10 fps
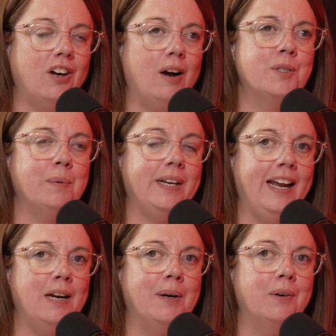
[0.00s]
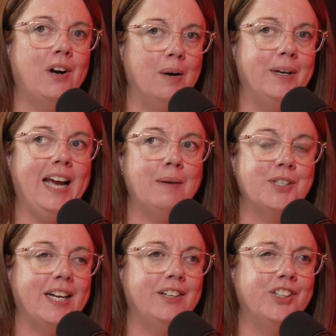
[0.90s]
COP28 about carbon capture
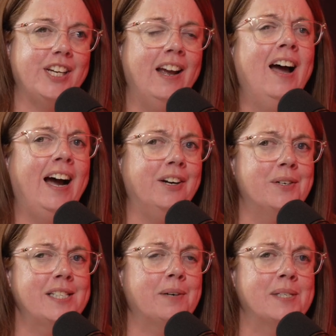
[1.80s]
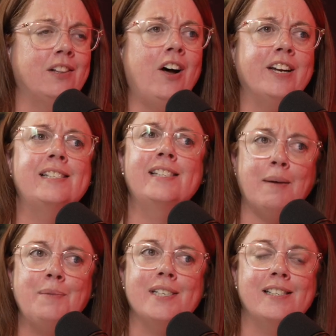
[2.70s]
technology, I noticed there was a lot of
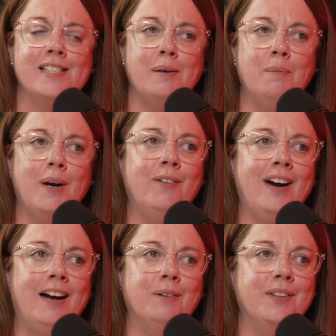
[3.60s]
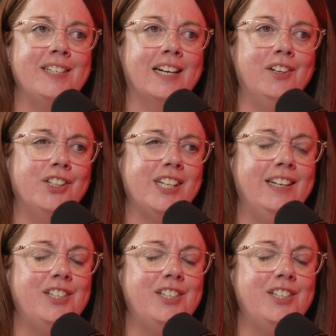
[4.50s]
skepticism around the technology.